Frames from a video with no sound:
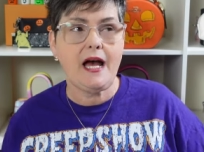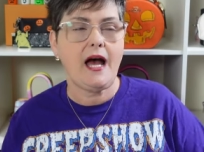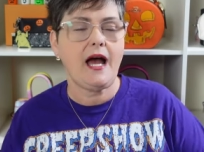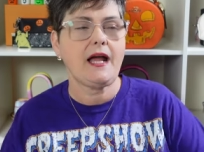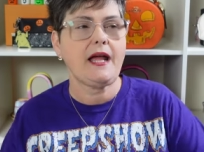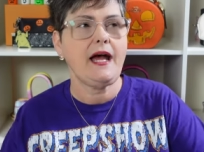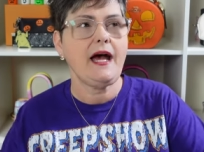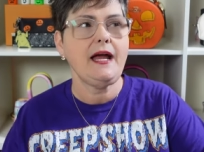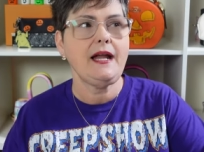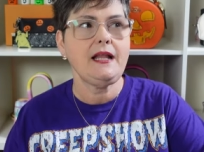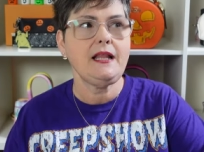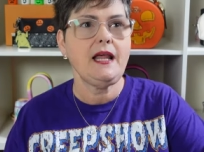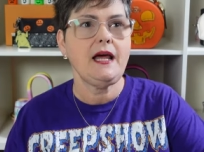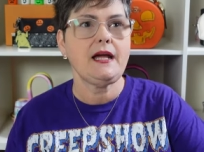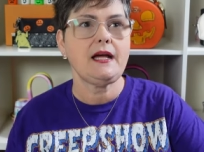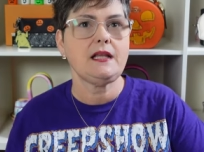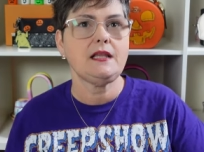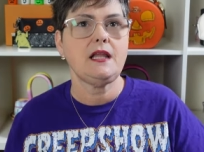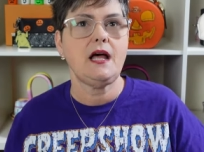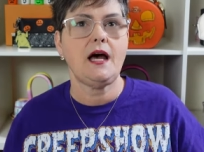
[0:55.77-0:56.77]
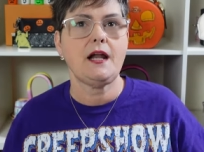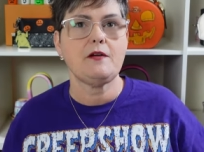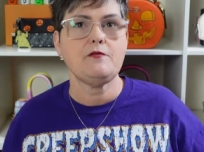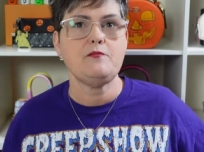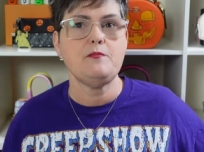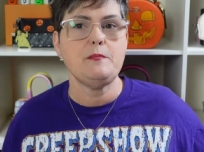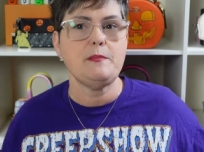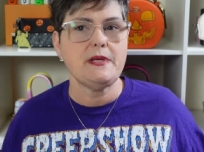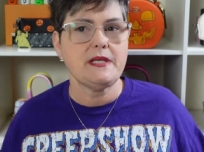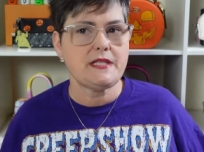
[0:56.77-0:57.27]
I kind of like a lot of
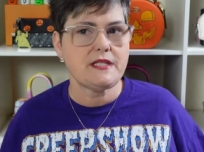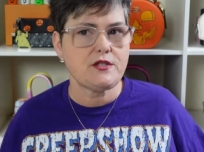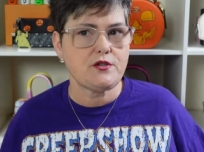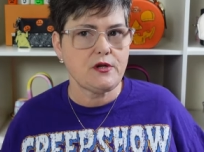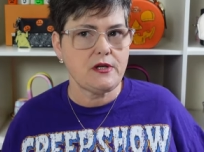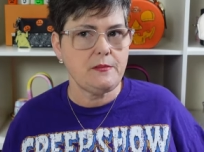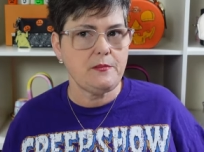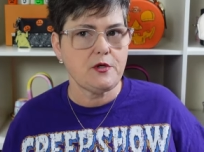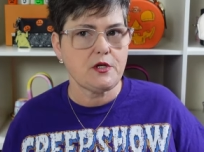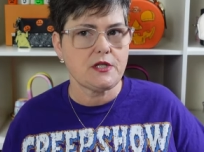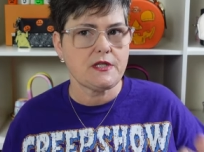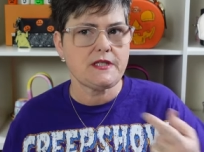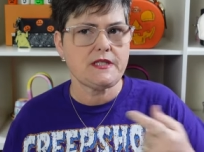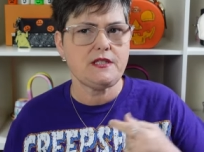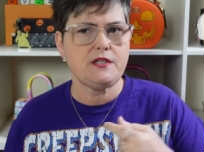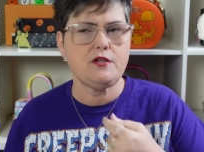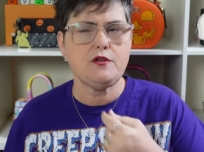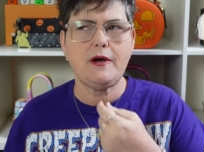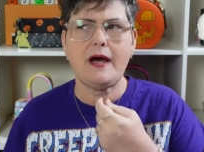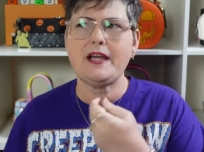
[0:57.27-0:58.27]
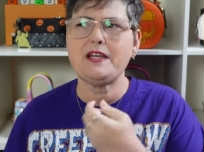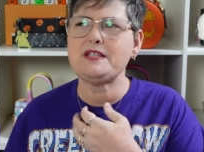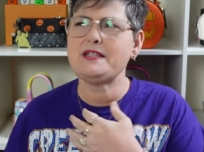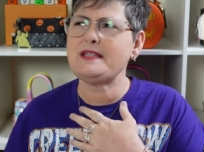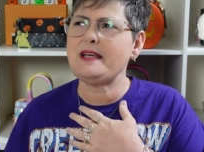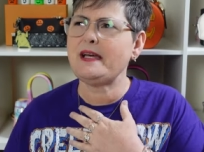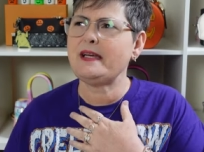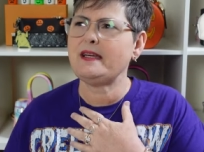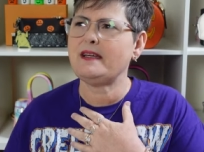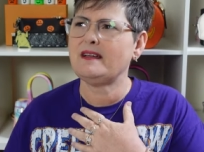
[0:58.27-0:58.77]
mystery books too. I
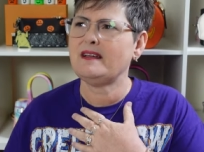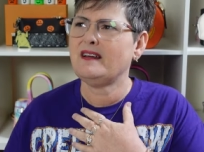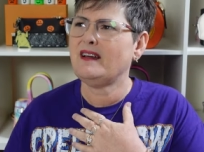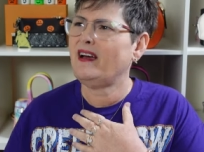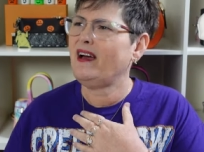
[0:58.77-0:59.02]
like